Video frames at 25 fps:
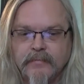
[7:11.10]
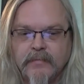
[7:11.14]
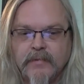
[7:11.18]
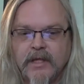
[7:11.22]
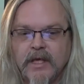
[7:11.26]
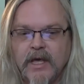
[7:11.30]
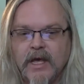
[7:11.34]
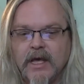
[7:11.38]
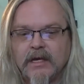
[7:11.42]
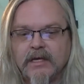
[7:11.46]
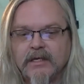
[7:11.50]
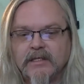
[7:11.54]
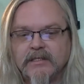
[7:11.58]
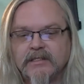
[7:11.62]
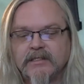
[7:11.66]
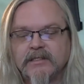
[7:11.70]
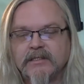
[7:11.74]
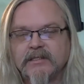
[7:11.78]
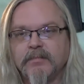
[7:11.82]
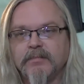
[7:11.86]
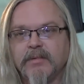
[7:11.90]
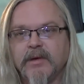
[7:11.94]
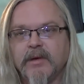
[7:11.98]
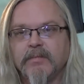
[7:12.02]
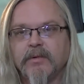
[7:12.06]
Yeah, because
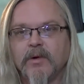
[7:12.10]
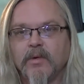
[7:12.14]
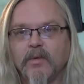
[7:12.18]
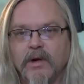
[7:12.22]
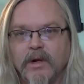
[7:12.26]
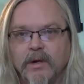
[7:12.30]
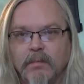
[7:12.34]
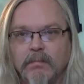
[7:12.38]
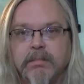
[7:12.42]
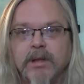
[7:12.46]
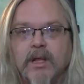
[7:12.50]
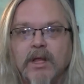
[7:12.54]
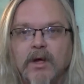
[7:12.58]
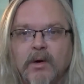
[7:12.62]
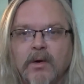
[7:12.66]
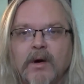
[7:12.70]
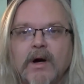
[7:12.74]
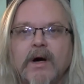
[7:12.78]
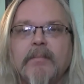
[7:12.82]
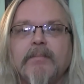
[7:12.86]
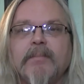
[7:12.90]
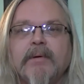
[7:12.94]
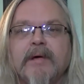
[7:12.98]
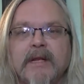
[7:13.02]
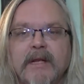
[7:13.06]
the people want to blow
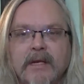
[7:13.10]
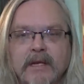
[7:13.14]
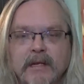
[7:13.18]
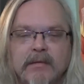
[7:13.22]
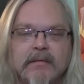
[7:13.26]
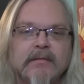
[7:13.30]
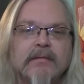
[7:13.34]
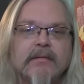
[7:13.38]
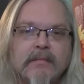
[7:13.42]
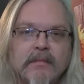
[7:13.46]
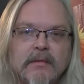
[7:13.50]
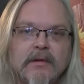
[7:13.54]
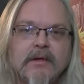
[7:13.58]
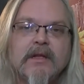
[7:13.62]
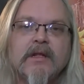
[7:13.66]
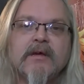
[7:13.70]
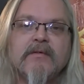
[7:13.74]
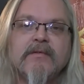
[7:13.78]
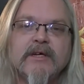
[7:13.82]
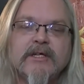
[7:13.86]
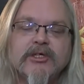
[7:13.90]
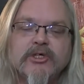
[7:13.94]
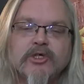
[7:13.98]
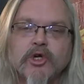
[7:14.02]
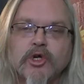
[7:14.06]
up and live
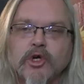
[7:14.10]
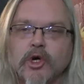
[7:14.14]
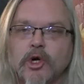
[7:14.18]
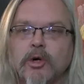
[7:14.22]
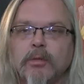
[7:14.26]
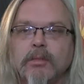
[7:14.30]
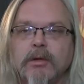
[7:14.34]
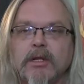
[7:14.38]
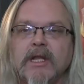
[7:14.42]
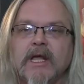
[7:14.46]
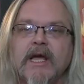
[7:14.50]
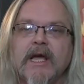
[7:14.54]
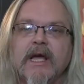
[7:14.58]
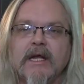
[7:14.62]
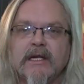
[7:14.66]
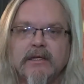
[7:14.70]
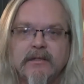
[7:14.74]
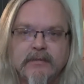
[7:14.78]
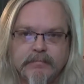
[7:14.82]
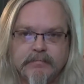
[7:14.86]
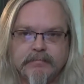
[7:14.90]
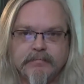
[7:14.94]
in Chernobyl land.